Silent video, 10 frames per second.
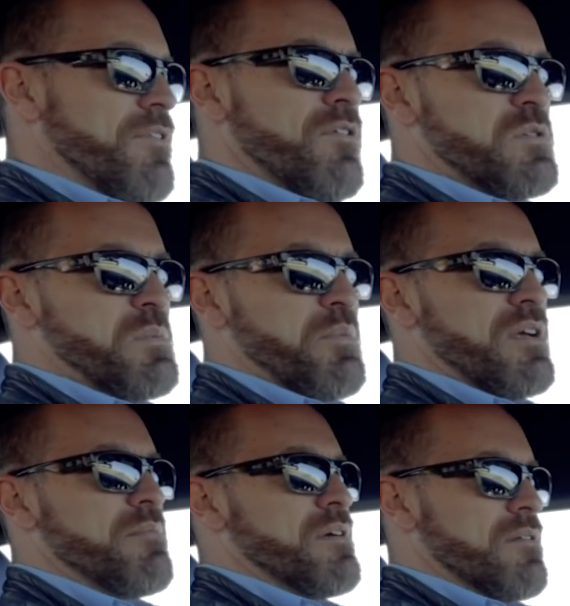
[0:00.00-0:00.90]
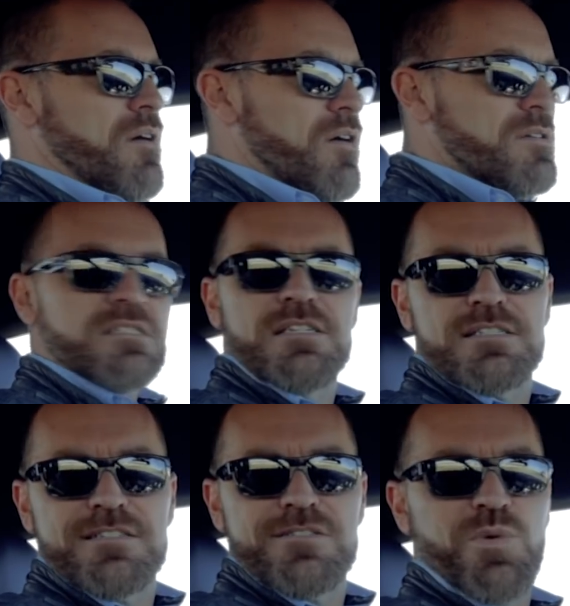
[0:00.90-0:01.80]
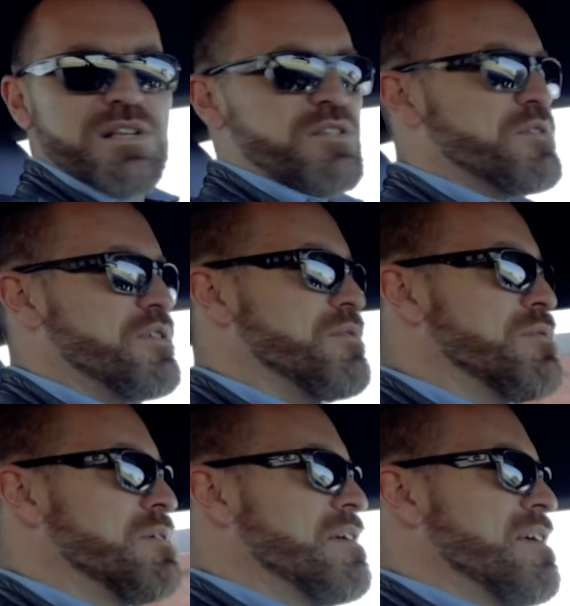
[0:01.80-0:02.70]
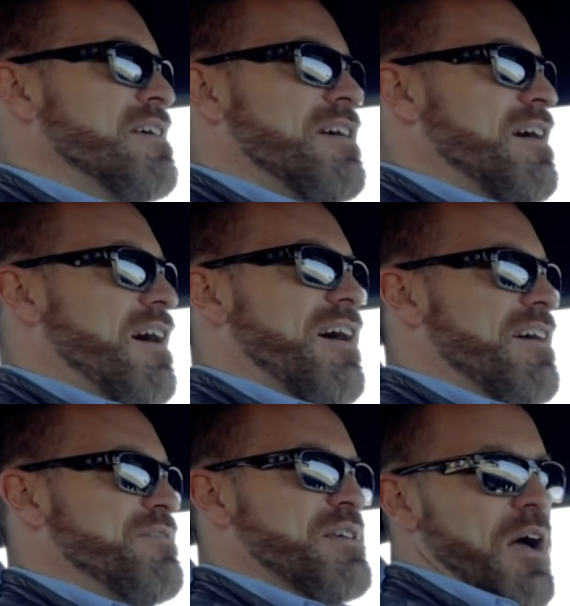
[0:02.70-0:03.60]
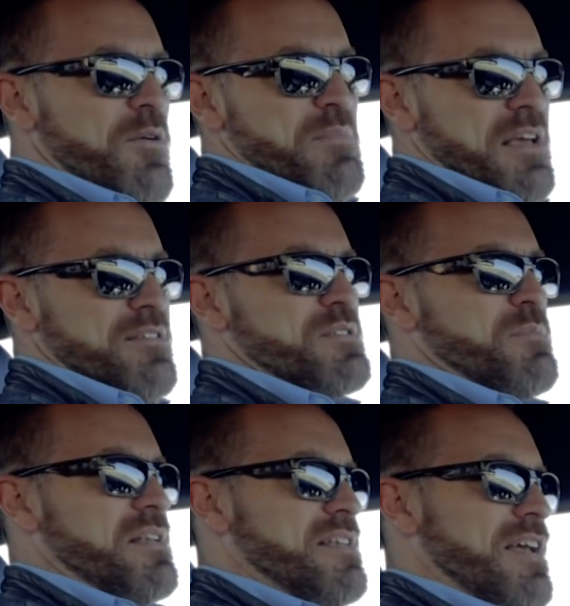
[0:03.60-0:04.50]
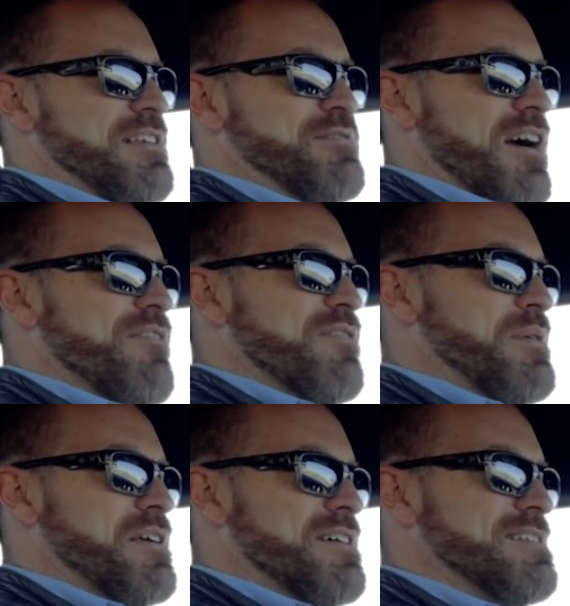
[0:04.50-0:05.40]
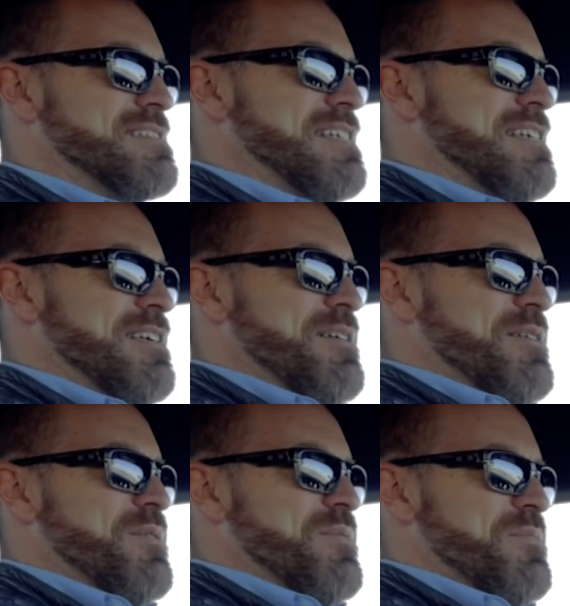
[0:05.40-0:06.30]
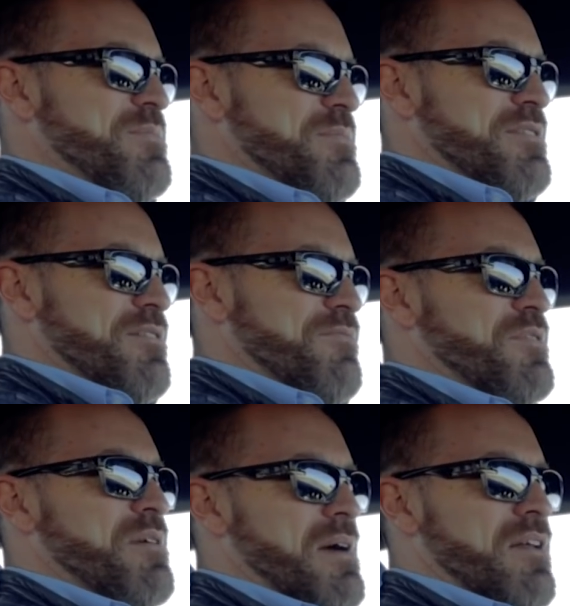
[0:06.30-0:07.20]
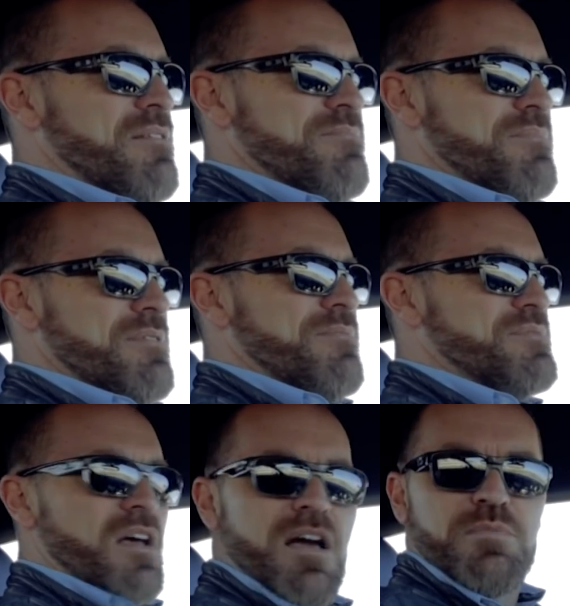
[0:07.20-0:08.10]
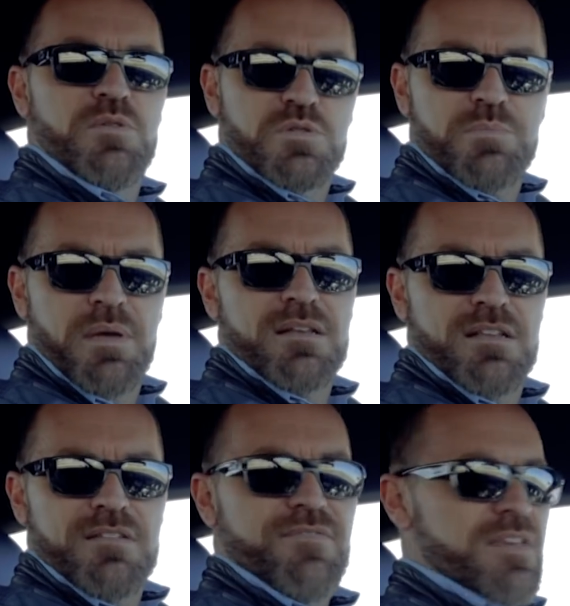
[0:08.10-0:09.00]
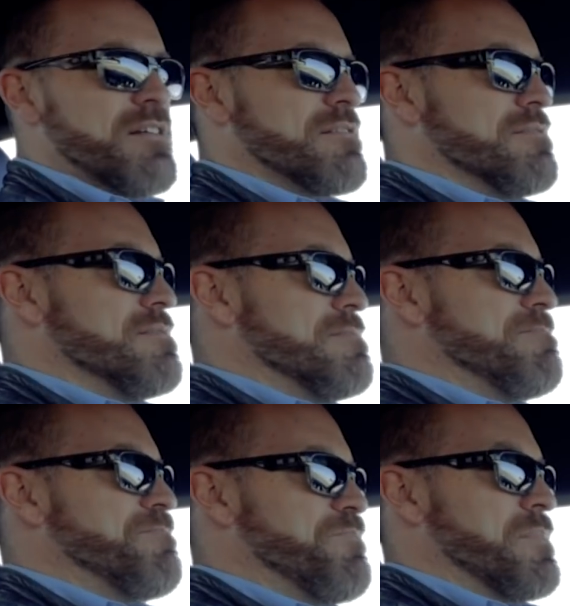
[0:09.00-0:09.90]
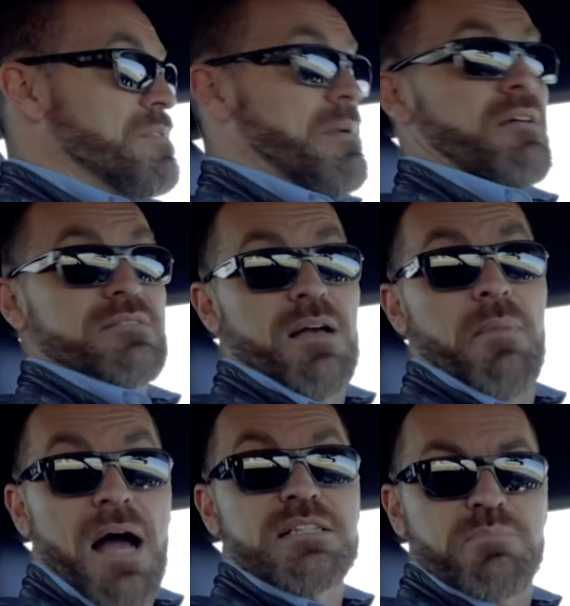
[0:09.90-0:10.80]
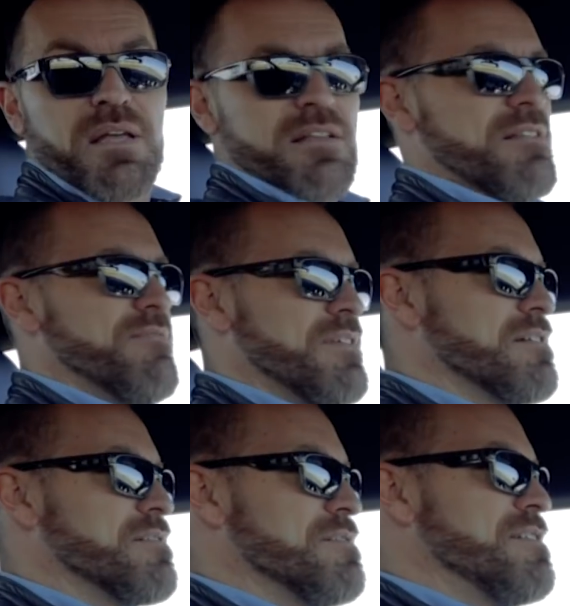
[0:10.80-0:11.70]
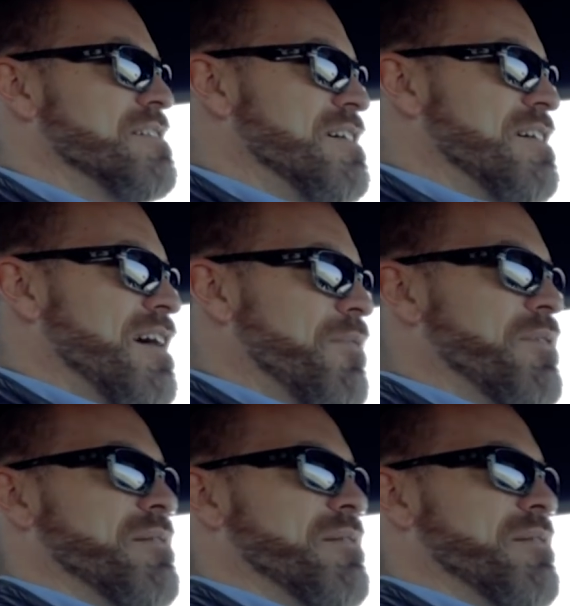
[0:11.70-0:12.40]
fall, spring, but all season in the winter too. I would make this my daily driver because, you know, for the amount of time you spend in a vehicle, the amount of time I spend in a vehicle, I